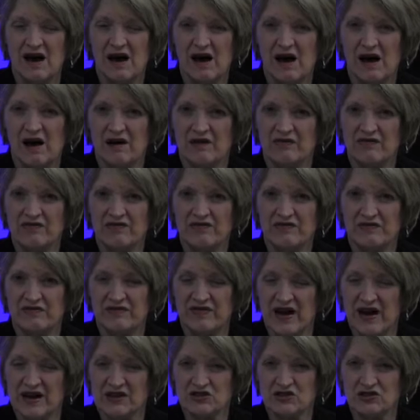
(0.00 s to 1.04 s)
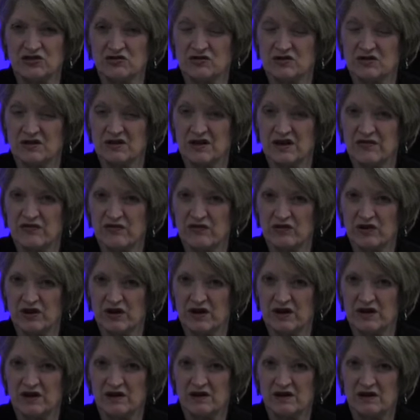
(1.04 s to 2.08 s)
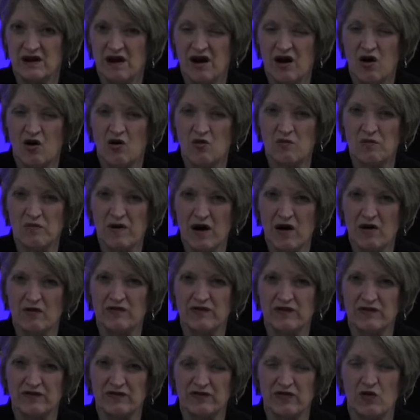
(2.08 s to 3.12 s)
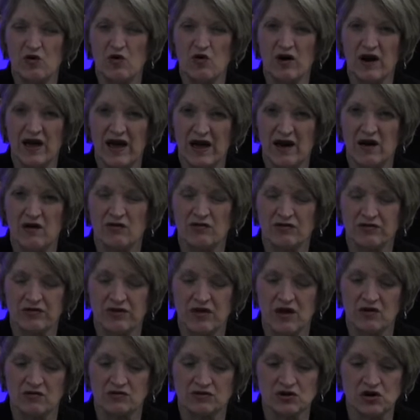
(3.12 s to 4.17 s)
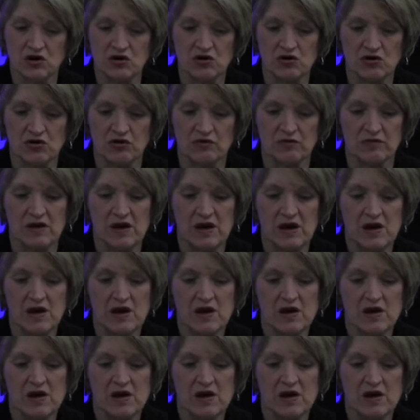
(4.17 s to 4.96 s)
of vaginal delivery on pelvic floor health long term.